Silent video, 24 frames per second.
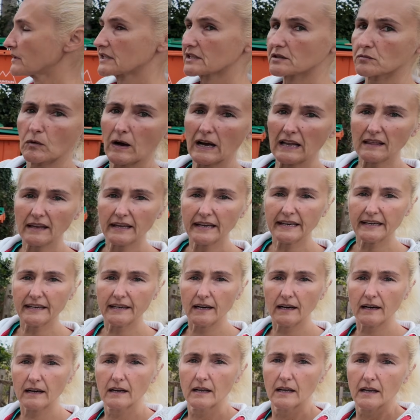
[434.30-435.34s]
as well
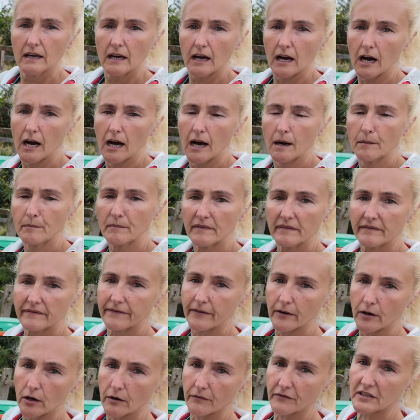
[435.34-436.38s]
here for
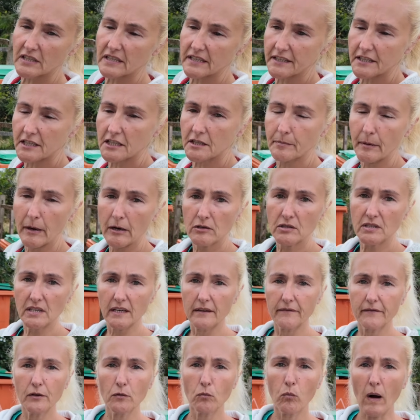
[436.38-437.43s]
obviously disposing
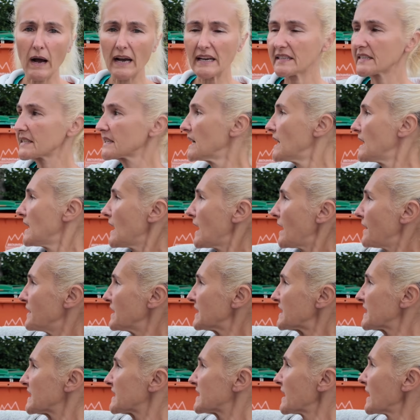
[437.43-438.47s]
of your waste. And
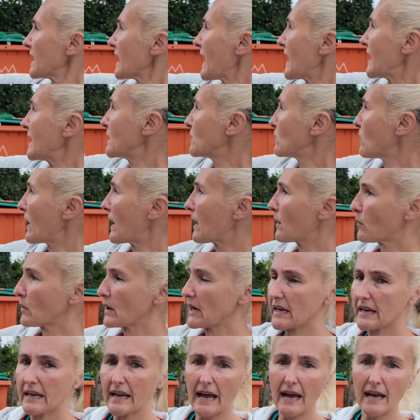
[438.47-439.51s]
this is the lane where
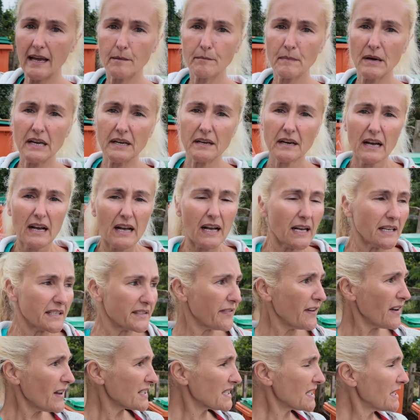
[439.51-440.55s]
we came in. As
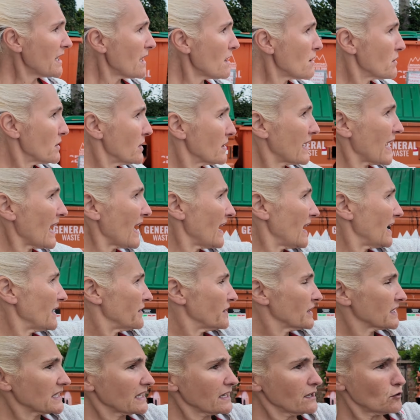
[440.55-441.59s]
far as I know, you can.
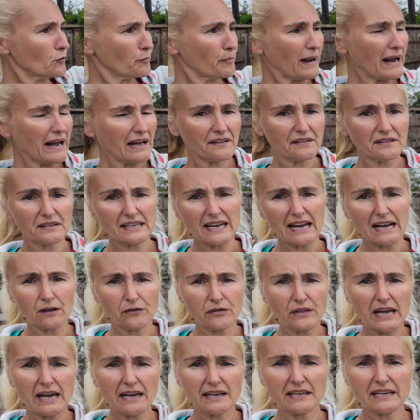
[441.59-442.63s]
There's a little path
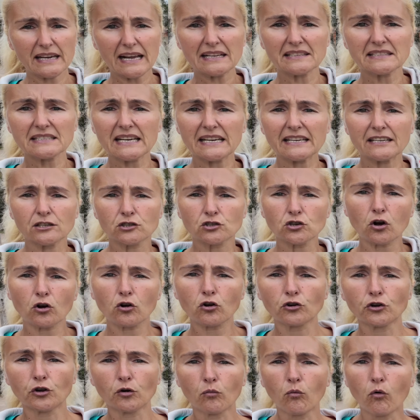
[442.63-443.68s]
down there. You can take your dog
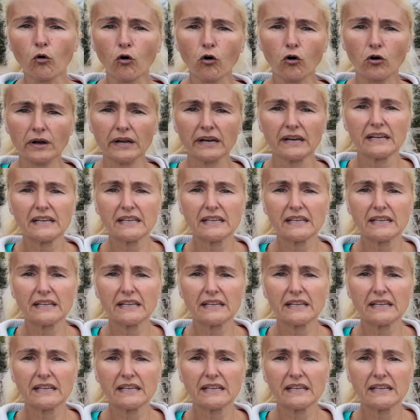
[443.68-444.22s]
on a walk